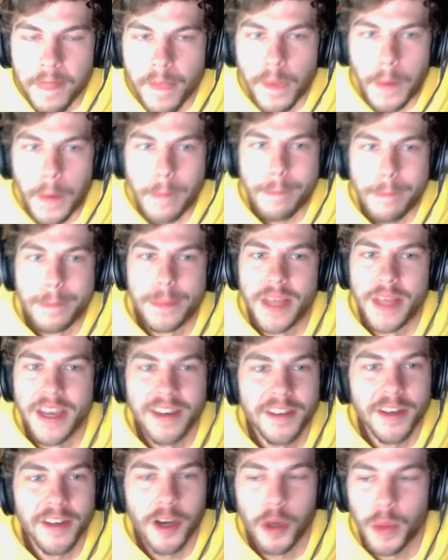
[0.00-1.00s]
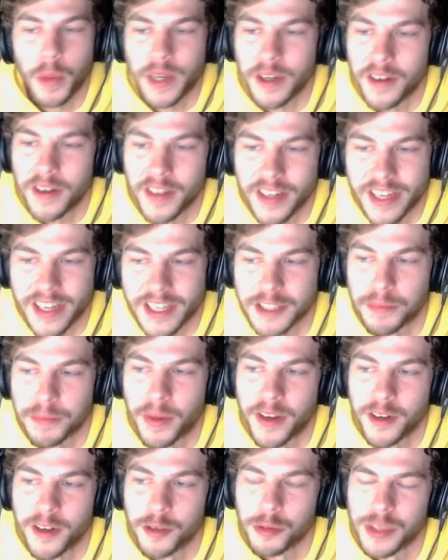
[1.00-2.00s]
Then we go to the next
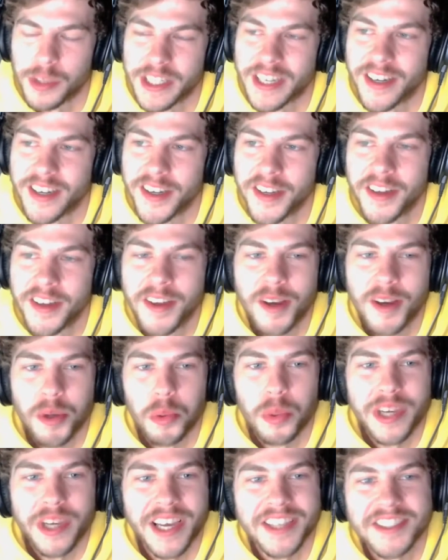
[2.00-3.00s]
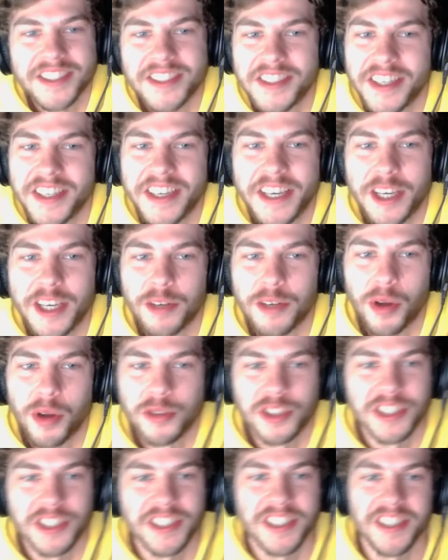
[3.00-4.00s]
panel and we got sneaky
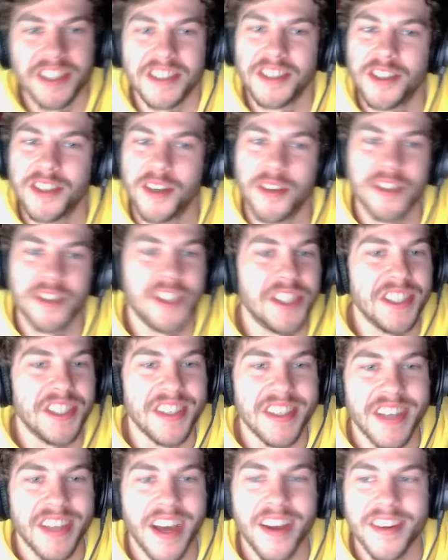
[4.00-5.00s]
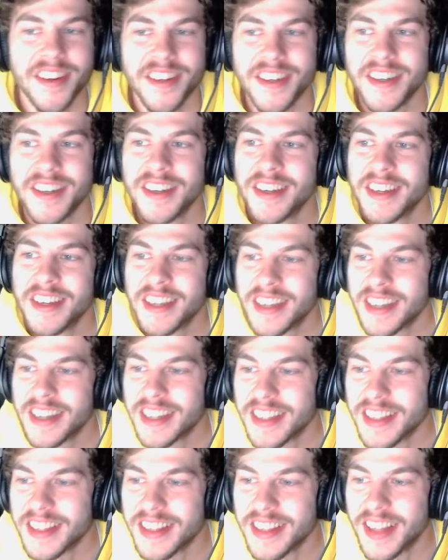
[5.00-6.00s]
Orochi just chilling down here,
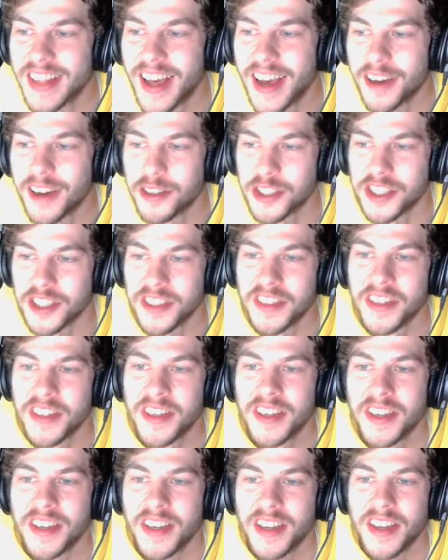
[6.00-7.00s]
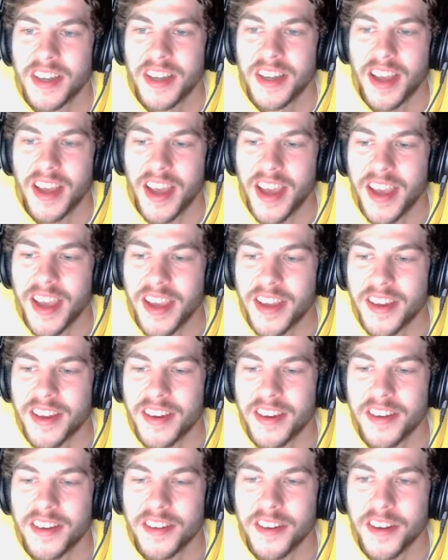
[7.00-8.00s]
lounging. And
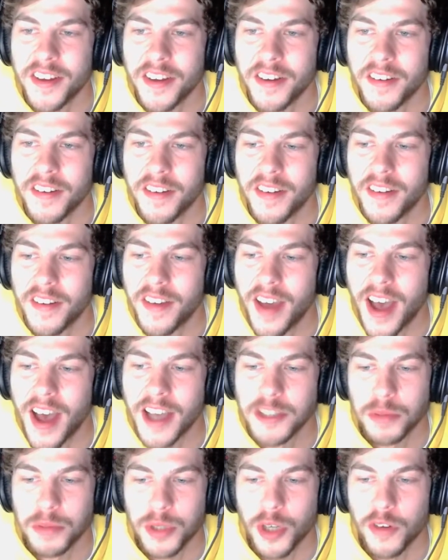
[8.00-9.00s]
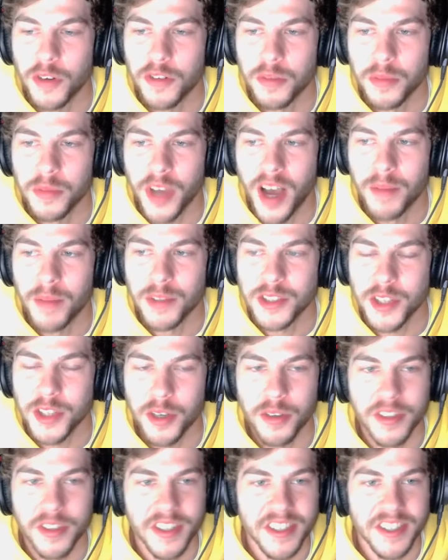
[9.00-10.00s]
as we know from Yamato,
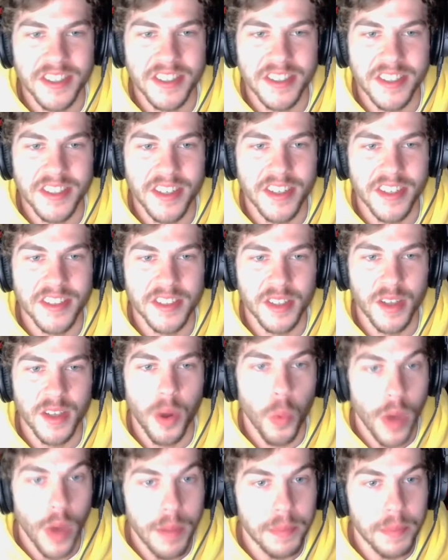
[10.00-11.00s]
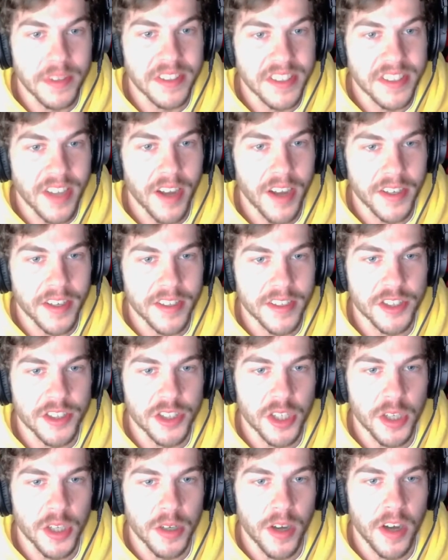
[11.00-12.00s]
there's a weapon stockage
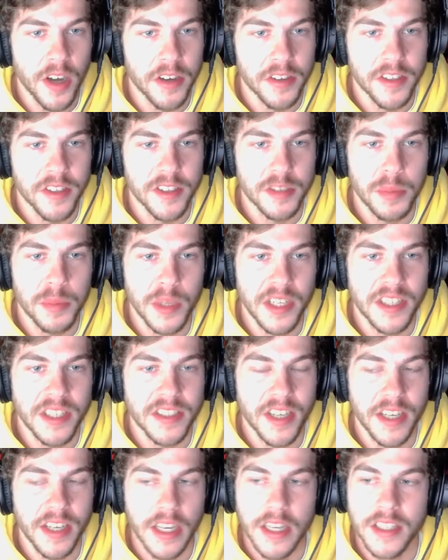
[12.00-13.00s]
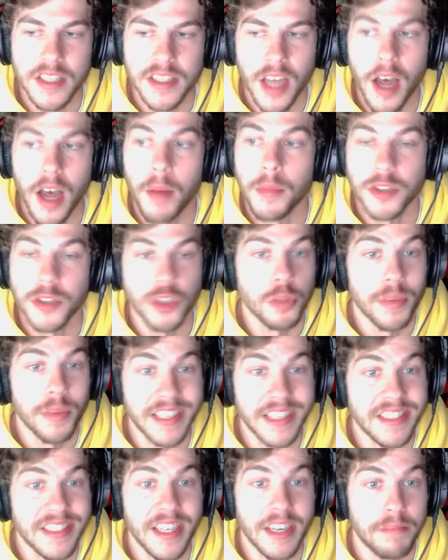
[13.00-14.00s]
under this place. I guess I'm assuming
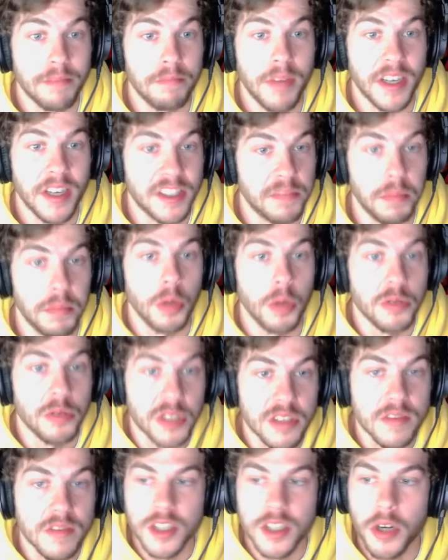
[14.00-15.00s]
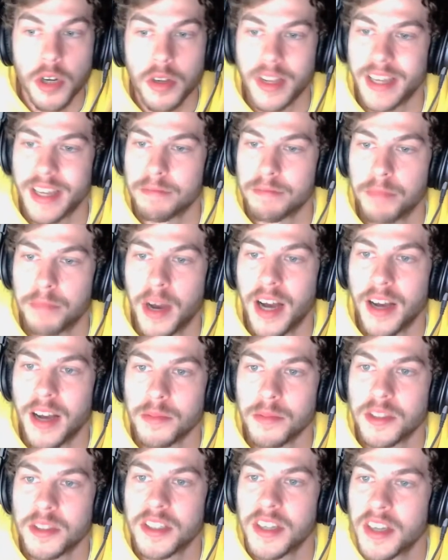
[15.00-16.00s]
it's like explosives, like
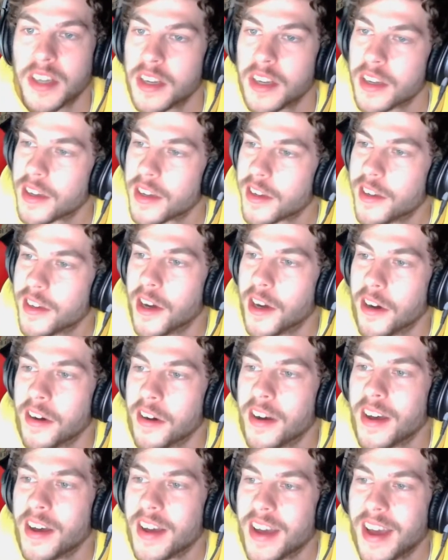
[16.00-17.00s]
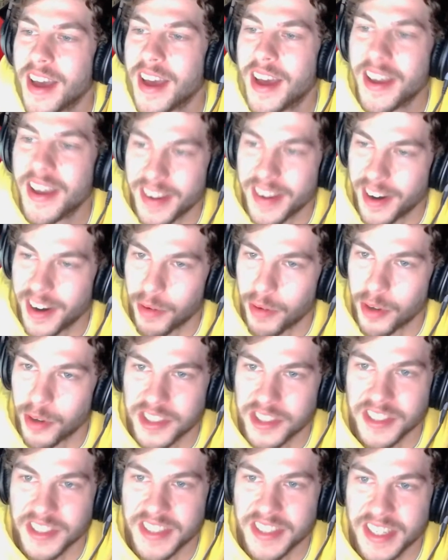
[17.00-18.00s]
bombs.
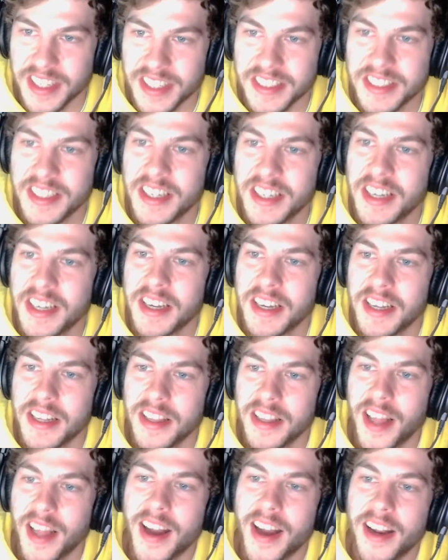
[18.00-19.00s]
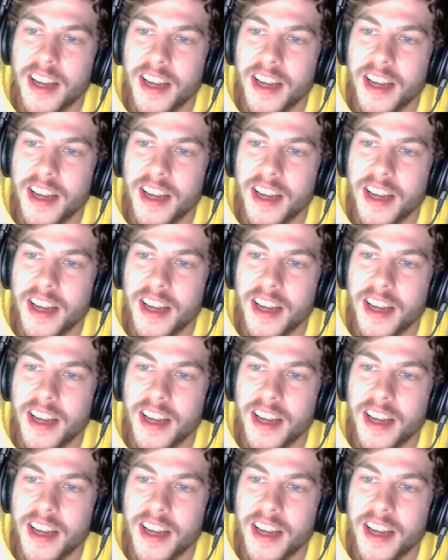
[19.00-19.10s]
Orochi says, "Light it up,